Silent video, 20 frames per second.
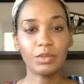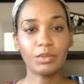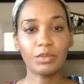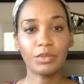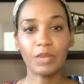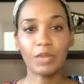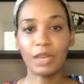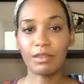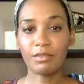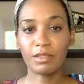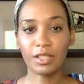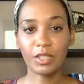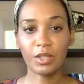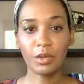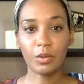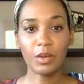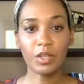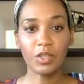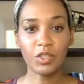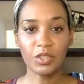if you have any
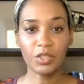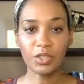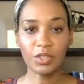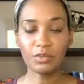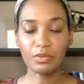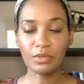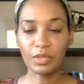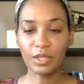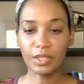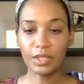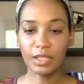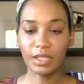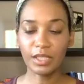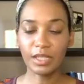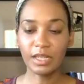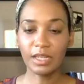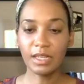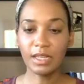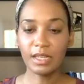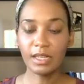questions for
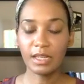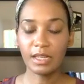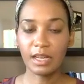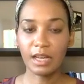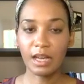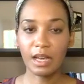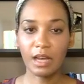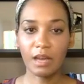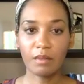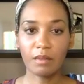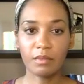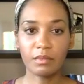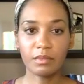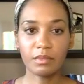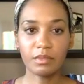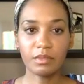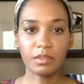her, um,